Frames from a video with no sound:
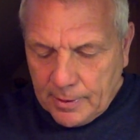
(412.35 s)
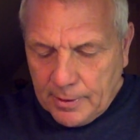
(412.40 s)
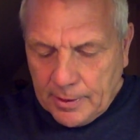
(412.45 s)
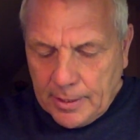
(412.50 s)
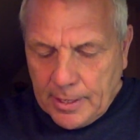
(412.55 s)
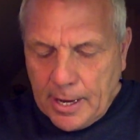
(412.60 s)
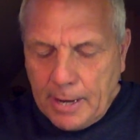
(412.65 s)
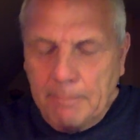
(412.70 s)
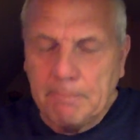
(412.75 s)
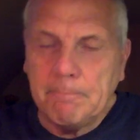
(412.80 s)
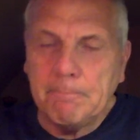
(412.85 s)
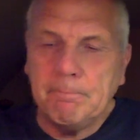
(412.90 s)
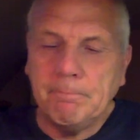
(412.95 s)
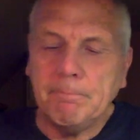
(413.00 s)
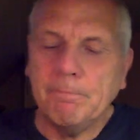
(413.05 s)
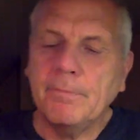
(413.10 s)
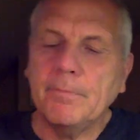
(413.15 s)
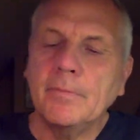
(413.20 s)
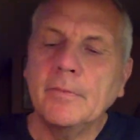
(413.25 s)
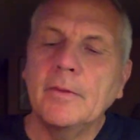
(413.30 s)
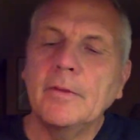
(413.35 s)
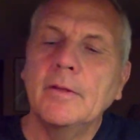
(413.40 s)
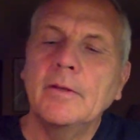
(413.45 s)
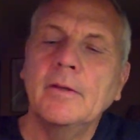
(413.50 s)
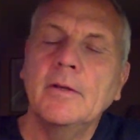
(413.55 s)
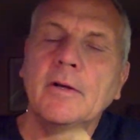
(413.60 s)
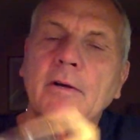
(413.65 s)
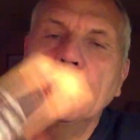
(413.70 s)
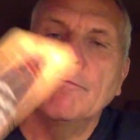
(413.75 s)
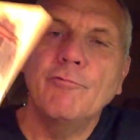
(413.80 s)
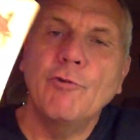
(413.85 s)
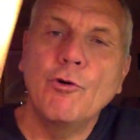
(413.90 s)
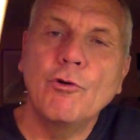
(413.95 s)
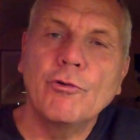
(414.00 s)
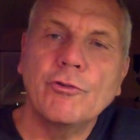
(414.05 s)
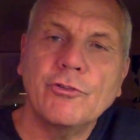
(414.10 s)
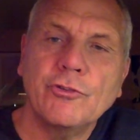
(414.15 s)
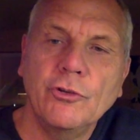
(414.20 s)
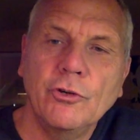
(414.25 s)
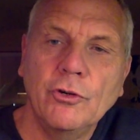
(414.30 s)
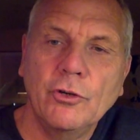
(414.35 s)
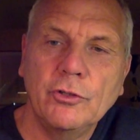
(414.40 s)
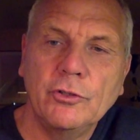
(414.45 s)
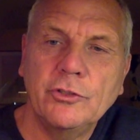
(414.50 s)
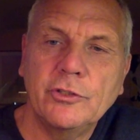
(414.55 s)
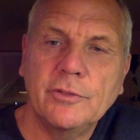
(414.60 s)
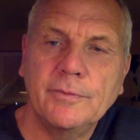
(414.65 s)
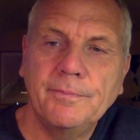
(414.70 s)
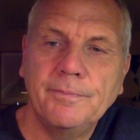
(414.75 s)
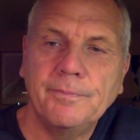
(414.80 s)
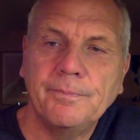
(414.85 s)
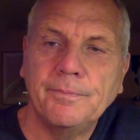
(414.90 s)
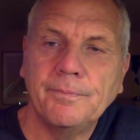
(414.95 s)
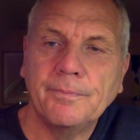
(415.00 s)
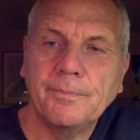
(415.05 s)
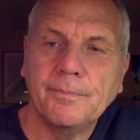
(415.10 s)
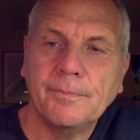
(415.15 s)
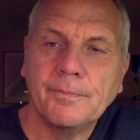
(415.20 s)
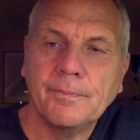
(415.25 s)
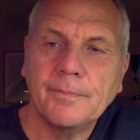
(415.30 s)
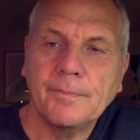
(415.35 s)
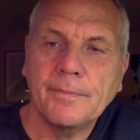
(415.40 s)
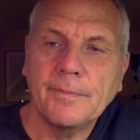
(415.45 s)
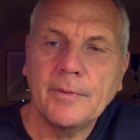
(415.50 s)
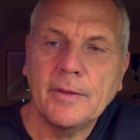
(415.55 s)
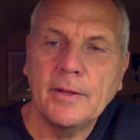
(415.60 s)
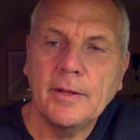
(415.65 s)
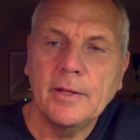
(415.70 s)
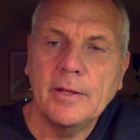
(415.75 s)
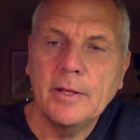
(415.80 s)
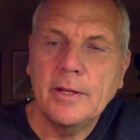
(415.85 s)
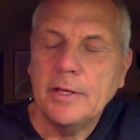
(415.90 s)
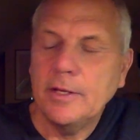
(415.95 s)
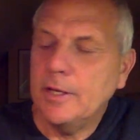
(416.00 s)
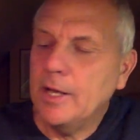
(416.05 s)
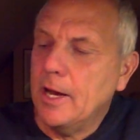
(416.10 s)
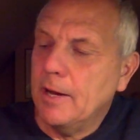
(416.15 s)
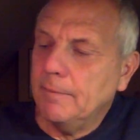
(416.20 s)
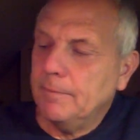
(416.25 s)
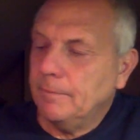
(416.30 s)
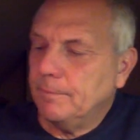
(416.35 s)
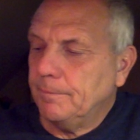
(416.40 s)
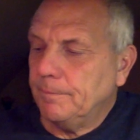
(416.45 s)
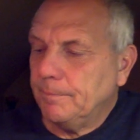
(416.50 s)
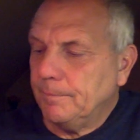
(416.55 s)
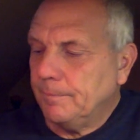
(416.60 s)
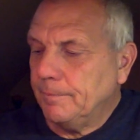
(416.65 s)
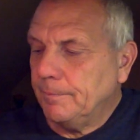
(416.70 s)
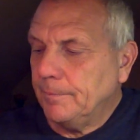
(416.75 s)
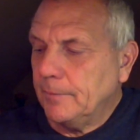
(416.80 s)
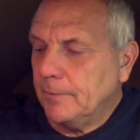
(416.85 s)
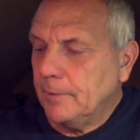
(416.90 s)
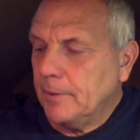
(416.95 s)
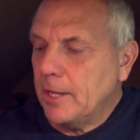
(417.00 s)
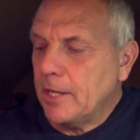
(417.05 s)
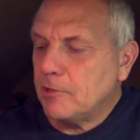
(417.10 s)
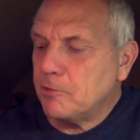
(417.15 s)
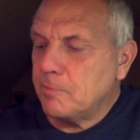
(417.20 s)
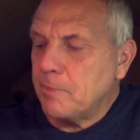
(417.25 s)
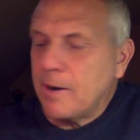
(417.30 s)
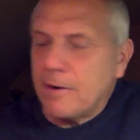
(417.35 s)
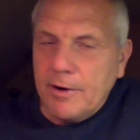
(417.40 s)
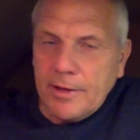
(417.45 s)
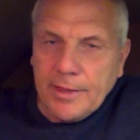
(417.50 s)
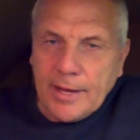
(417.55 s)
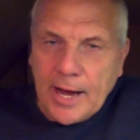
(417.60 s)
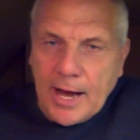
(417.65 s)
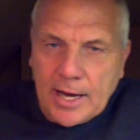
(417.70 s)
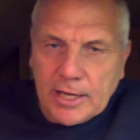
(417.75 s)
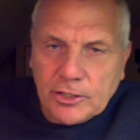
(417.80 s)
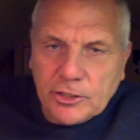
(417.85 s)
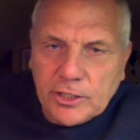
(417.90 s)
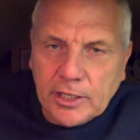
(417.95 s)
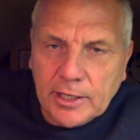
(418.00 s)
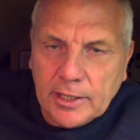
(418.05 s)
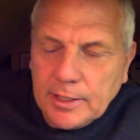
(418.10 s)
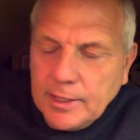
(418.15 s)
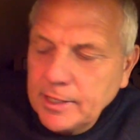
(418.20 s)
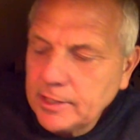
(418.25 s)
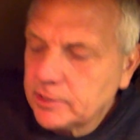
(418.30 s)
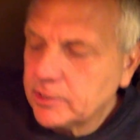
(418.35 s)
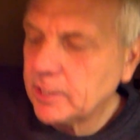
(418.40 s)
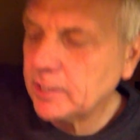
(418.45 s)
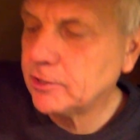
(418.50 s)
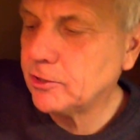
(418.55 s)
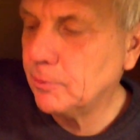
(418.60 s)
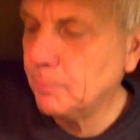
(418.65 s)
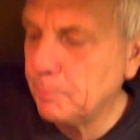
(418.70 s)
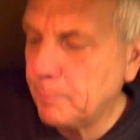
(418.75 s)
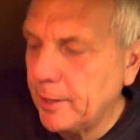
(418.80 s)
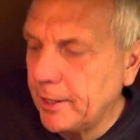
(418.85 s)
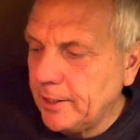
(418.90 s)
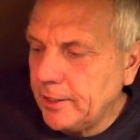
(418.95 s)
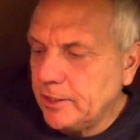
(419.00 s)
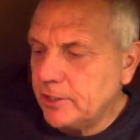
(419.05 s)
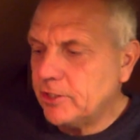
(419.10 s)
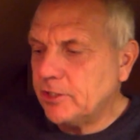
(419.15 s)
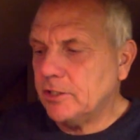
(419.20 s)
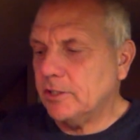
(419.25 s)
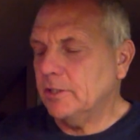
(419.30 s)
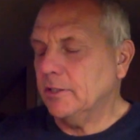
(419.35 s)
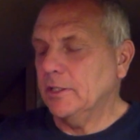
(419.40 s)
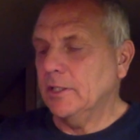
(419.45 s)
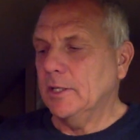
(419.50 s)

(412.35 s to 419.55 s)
Yeah, Four of Swords. Yeah, let's bury the hatchet. Let's have some peace.